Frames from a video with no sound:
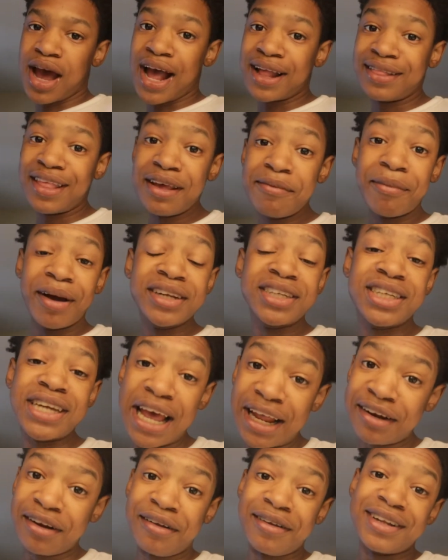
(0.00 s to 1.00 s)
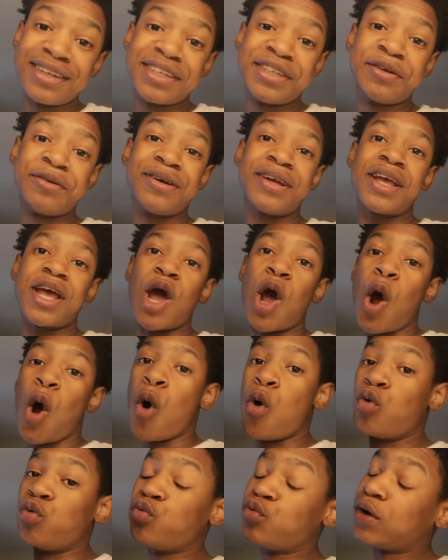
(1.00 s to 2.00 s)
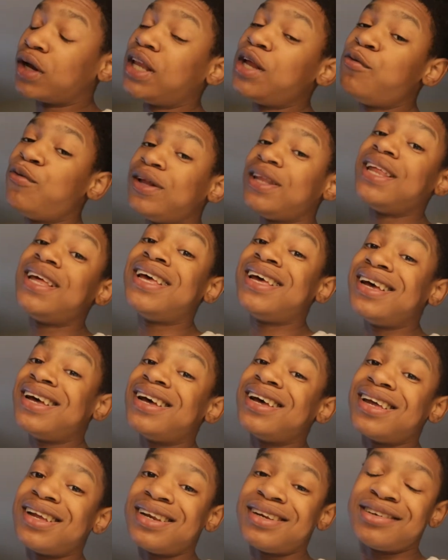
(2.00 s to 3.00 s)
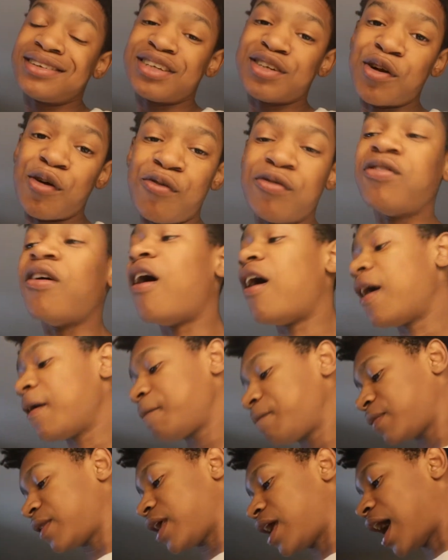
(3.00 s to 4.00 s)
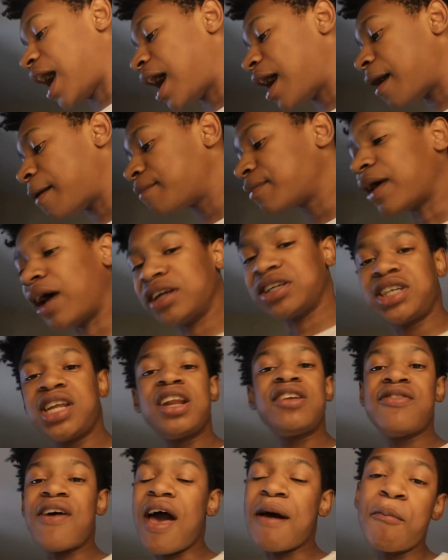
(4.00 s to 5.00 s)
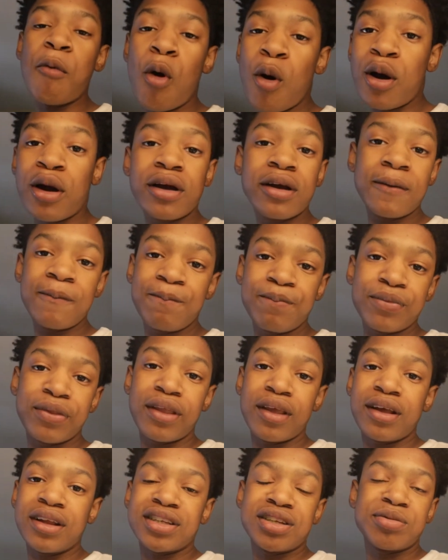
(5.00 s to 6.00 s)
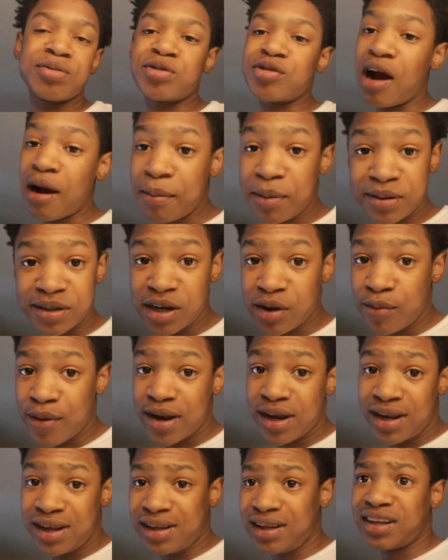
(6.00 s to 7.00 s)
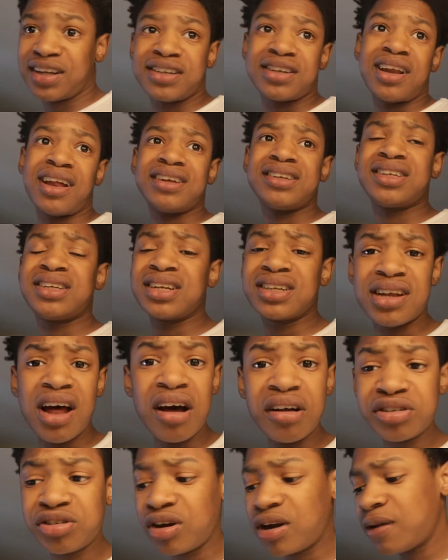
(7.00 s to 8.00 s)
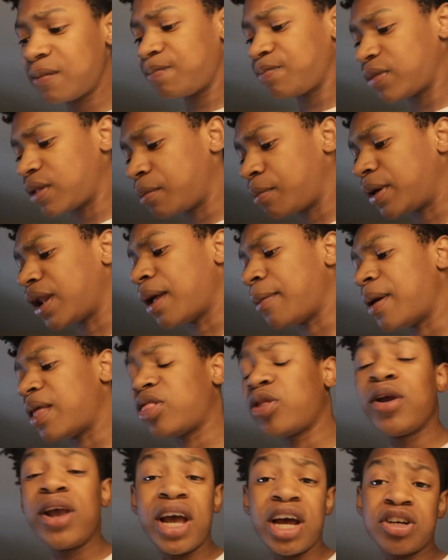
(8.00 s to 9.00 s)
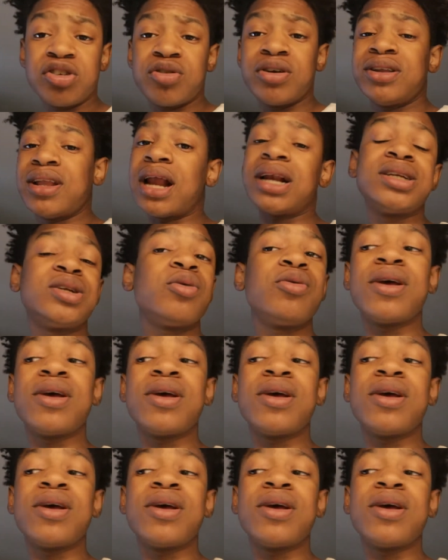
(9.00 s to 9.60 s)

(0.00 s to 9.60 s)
I think my channel is doing really, really good so far. Um, I should have had more subscribers already at least like 600, but I'm at 300 and that's